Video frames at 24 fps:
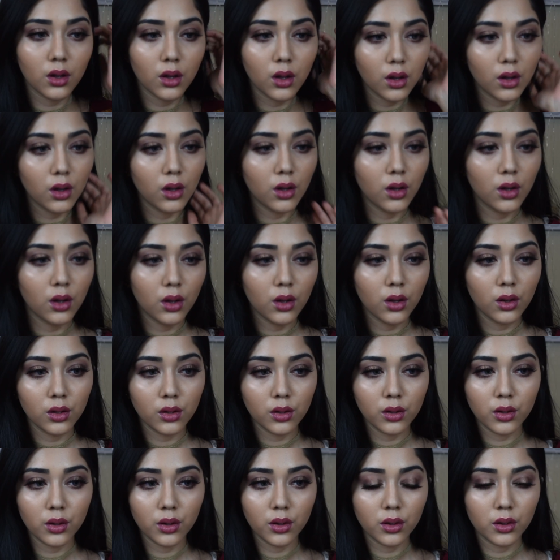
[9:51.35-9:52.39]
spray.
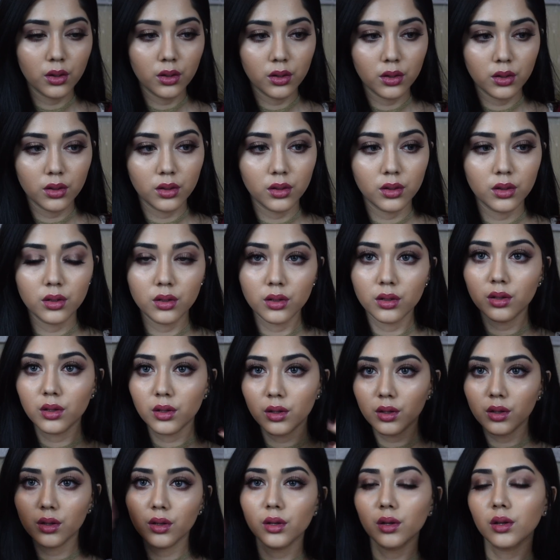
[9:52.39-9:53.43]
And
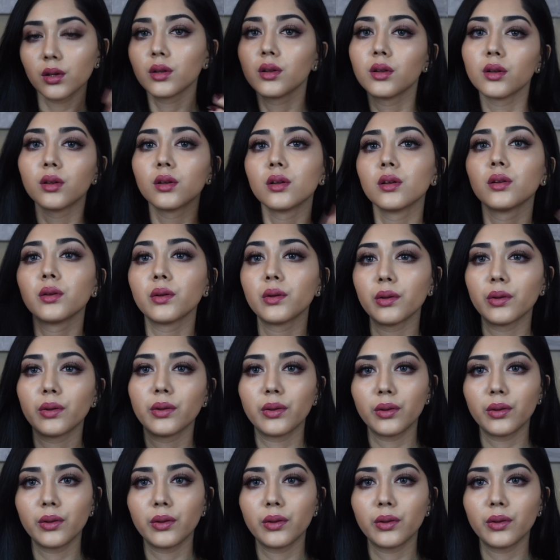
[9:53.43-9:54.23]
as a finishing touch,